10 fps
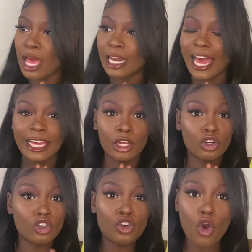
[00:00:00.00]
like
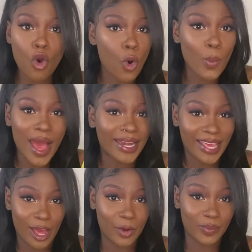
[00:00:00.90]
nobody
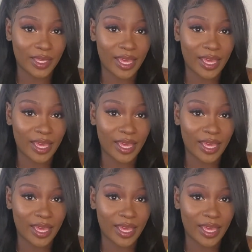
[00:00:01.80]
helped me